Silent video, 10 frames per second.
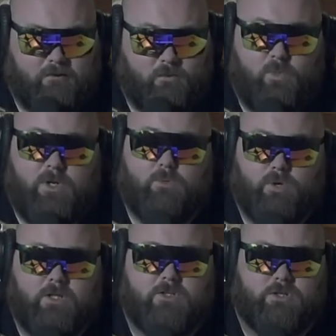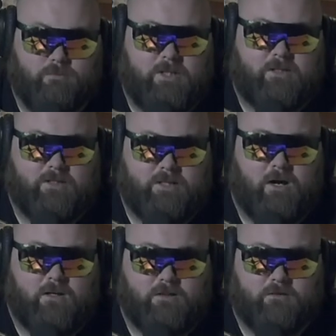really should beat the
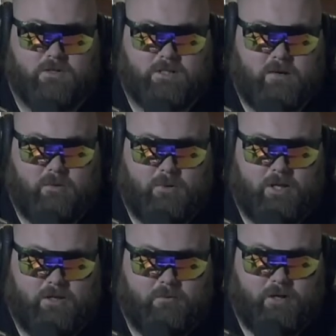Seahawks the first time we play them. We have a